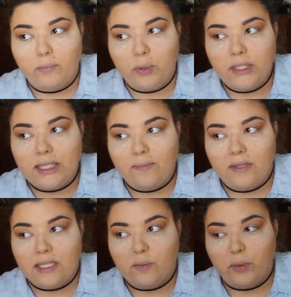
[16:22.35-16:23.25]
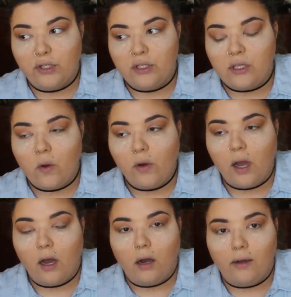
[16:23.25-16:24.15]
puts up this persona
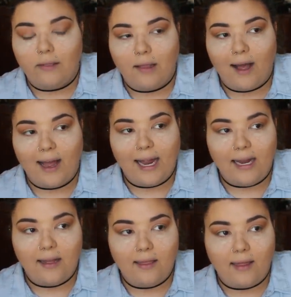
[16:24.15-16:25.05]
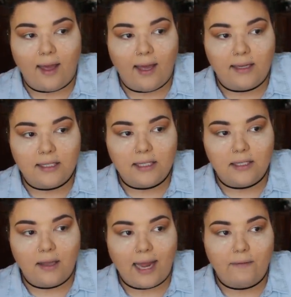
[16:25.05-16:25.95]
online that
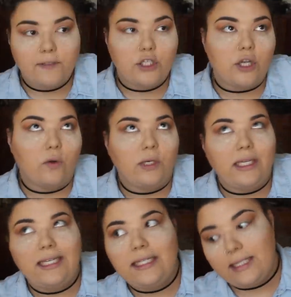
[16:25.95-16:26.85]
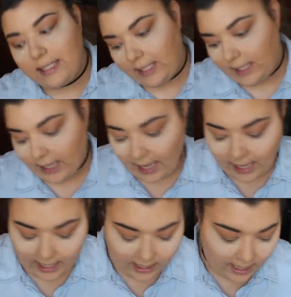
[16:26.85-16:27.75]
life is so easy
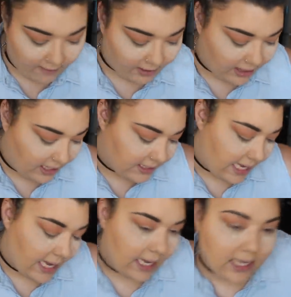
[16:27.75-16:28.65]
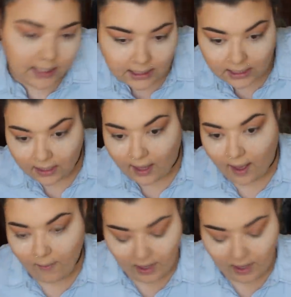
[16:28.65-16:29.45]
and everything is handed to them,